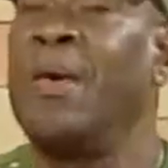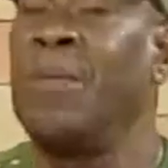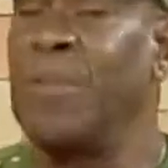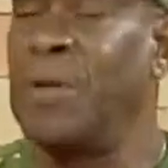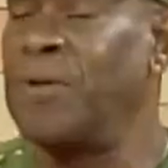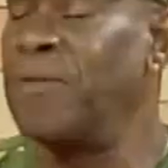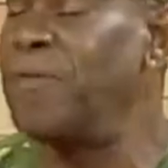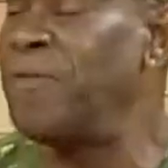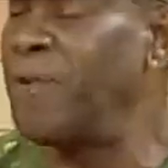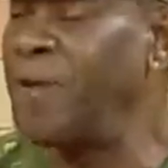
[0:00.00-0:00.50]

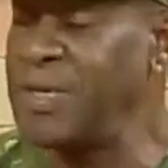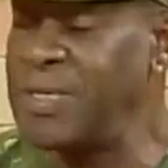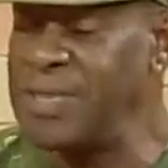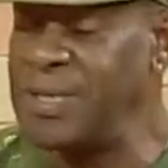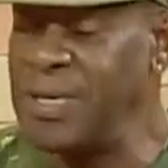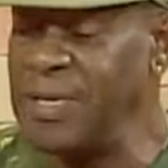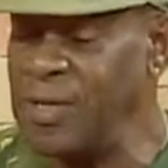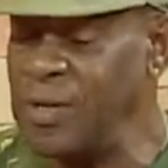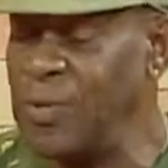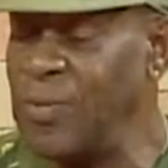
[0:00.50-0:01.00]
But the first
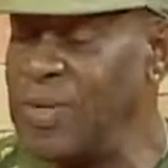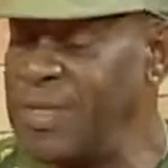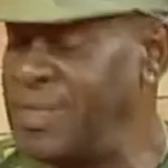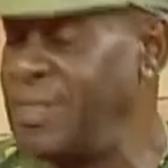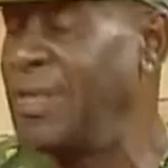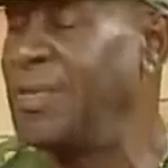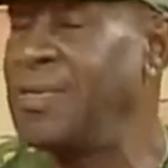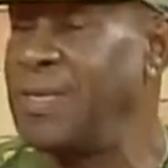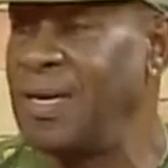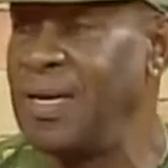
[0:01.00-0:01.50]
thing to do is
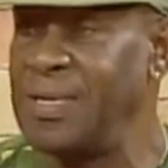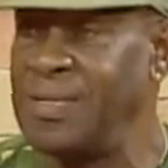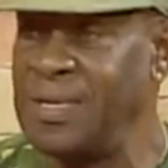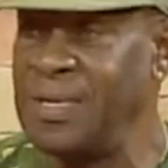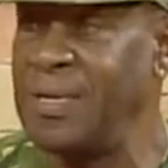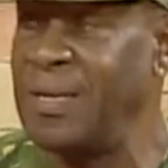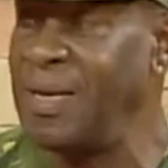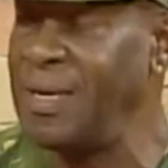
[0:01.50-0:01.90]
teaching as a,